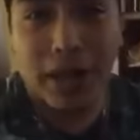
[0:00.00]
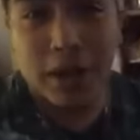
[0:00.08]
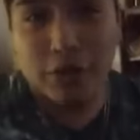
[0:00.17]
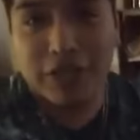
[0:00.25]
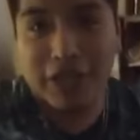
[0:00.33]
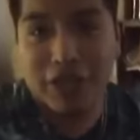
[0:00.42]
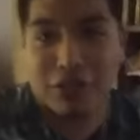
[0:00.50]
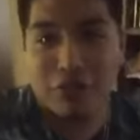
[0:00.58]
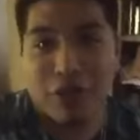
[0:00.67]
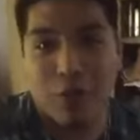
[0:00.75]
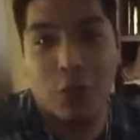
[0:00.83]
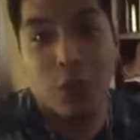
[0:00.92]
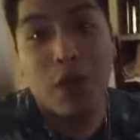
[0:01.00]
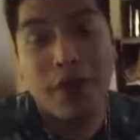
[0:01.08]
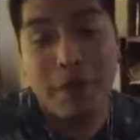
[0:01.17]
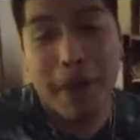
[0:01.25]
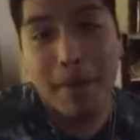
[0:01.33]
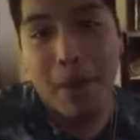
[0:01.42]
I don't get in trouble with
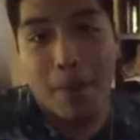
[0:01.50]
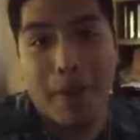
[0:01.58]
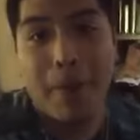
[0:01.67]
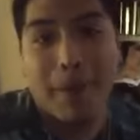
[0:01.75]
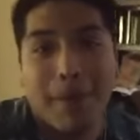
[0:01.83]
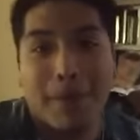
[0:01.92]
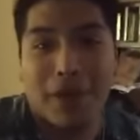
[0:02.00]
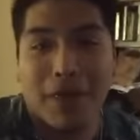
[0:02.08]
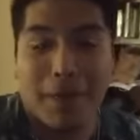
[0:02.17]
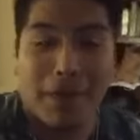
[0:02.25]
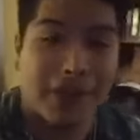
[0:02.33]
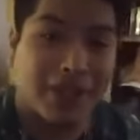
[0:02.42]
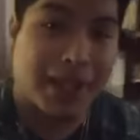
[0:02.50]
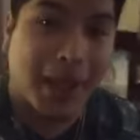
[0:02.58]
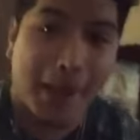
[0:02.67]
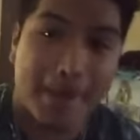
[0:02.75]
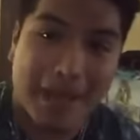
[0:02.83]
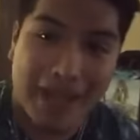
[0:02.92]
my mom and my brother because
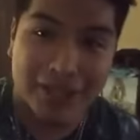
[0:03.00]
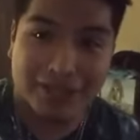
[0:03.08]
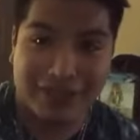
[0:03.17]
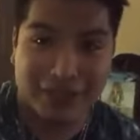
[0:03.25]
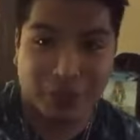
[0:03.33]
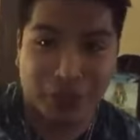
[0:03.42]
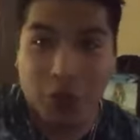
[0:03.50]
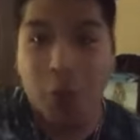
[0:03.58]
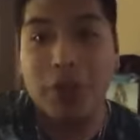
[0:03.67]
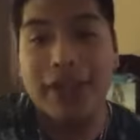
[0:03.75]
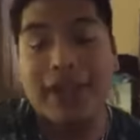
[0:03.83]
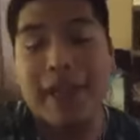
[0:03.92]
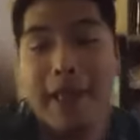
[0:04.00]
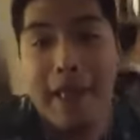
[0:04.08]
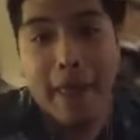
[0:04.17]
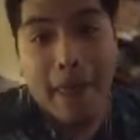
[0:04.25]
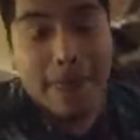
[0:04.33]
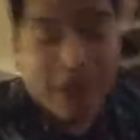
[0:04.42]
I'm actually recording
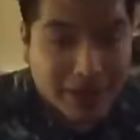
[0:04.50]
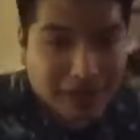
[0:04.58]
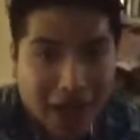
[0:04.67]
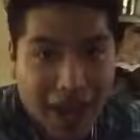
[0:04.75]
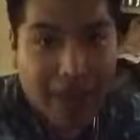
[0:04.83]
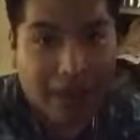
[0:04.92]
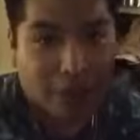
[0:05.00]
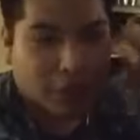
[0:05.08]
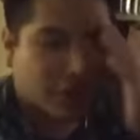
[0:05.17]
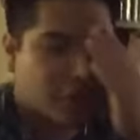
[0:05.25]
the day that we